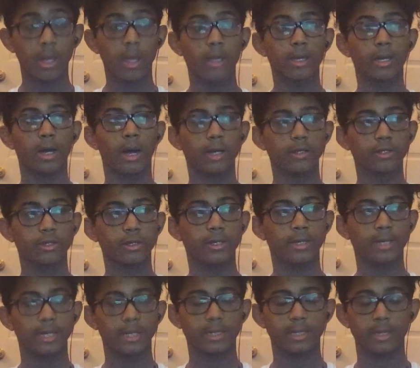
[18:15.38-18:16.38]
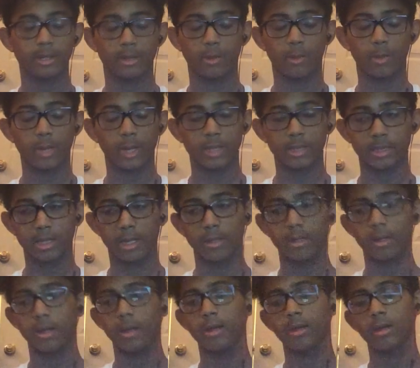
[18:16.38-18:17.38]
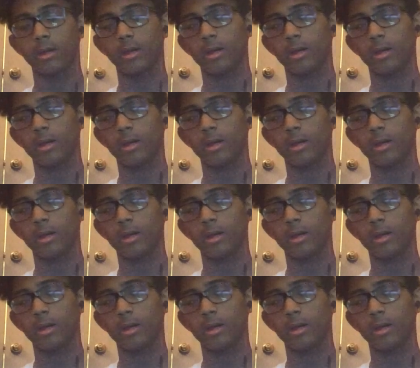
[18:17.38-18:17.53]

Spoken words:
contradicting when I say that.